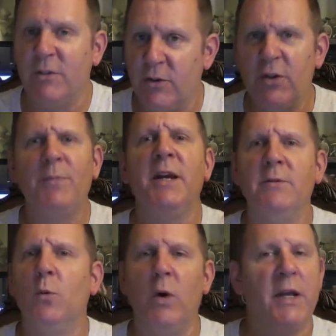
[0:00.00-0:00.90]
So some teams
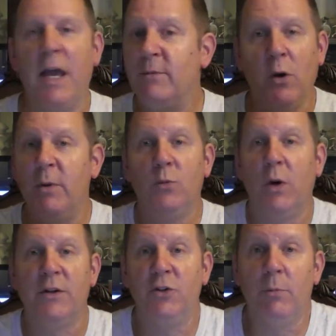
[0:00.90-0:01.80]
will win games. Nobody's
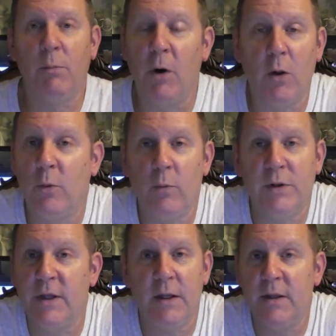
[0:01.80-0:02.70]
winning a Super Bowl
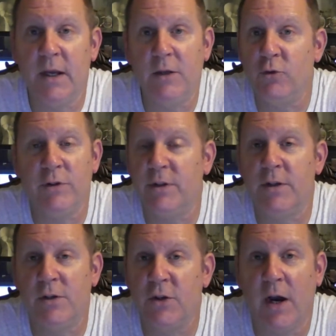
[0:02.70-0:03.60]
with the, the injuries that
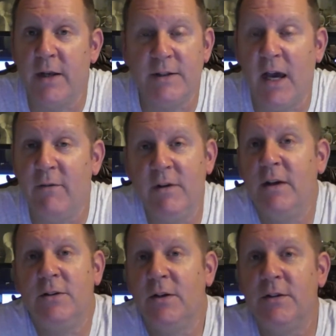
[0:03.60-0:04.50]
the Giants have. It,
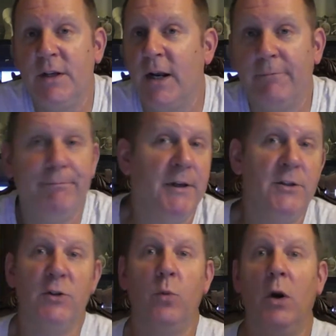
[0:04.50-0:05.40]
it just you know, it's
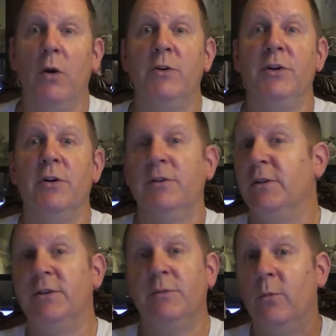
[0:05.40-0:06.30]
just one of those years.
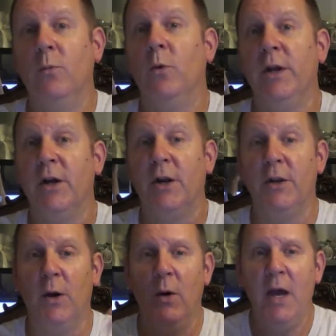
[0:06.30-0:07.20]
It's what are you going to do?